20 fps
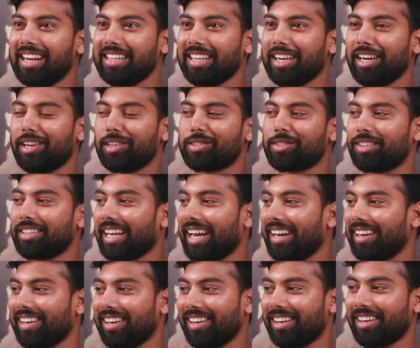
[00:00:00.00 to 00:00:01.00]
And they also
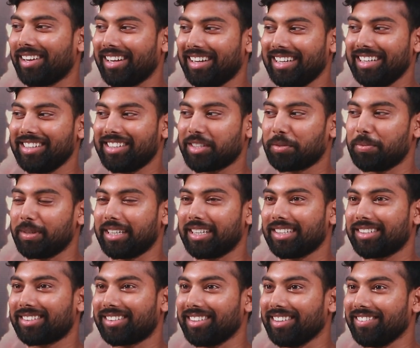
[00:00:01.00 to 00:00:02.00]
titled India's
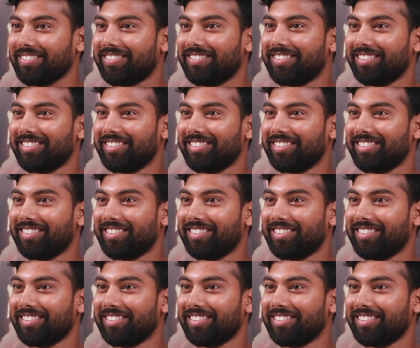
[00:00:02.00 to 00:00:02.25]
Biggest Thief.